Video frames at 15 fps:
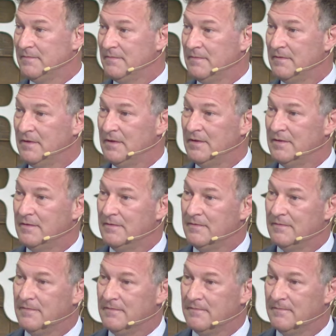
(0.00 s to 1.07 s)

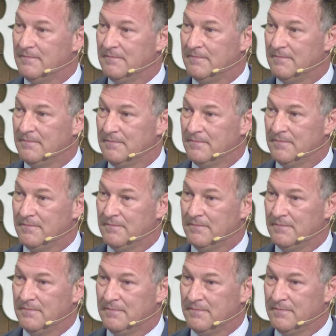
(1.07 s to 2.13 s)

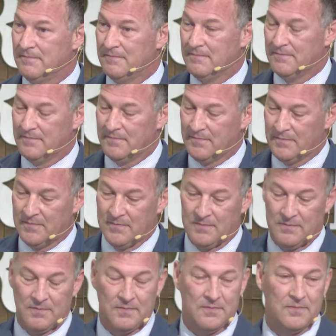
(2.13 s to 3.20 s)

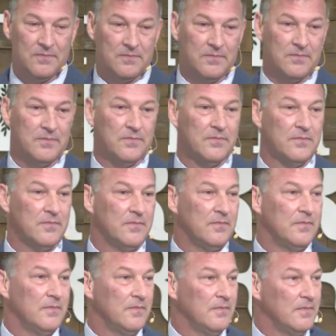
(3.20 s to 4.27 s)

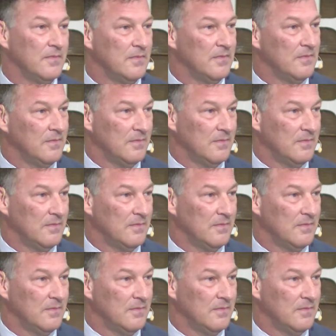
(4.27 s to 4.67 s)
[no speech]